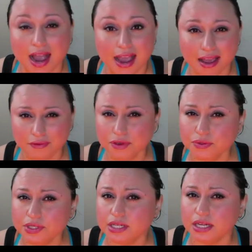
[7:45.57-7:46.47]
I have
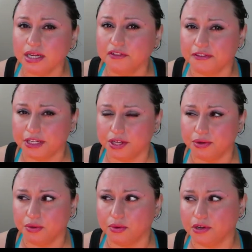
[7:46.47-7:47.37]
used it in a
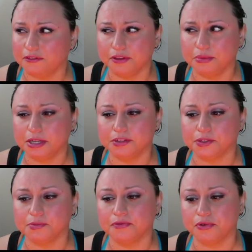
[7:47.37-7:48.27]
video or a few
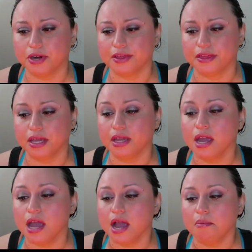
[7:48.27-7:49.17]
videos before, I think,
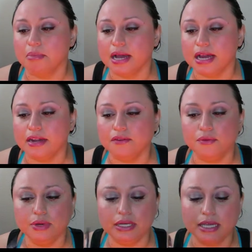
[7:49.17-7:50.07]
but I never
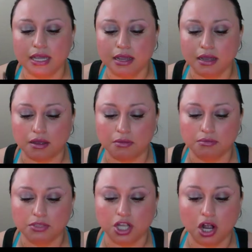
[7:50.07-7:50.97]
really
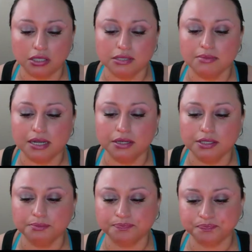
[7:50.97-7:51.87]
talked about
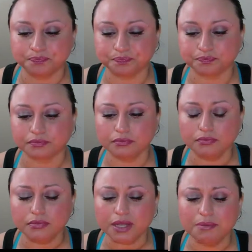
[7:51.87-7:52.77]
it
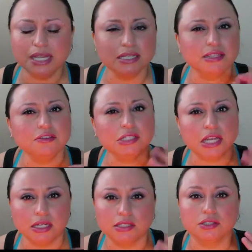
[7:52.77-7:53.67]
because I was
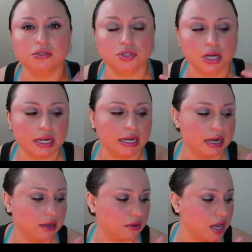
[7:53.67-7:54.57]
kind of still trying it
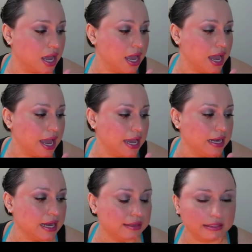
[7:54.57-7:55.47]
out.
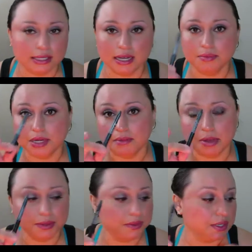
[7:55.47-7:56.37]
And at the time that I
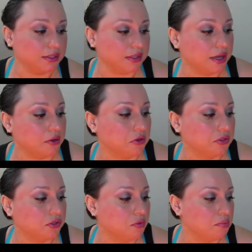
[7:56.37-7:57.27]
bought this, I
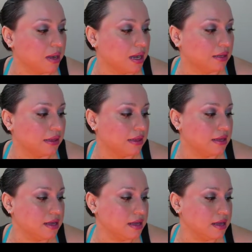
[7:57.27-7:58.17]
also bought
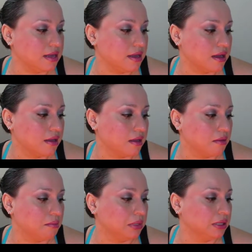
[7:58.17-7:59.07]
the
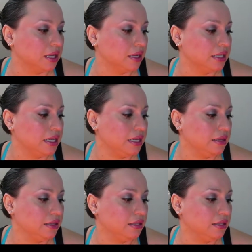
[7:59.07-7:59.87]
Milani